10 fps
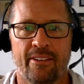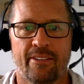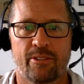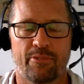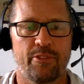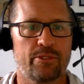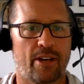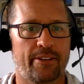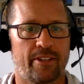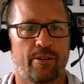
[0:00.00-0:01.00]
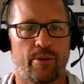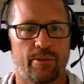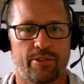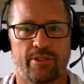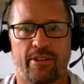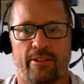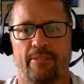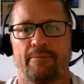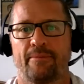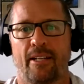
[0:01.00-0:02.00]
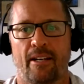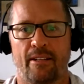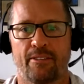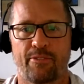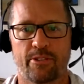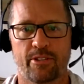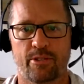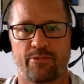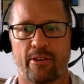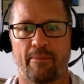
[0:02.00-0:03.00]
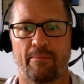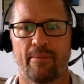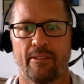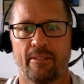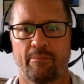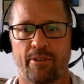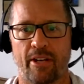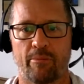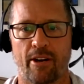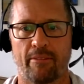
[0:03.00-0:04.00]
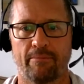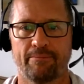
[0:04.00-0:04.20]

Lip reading: So a few grounding quotes here. The first is from Brene Brown.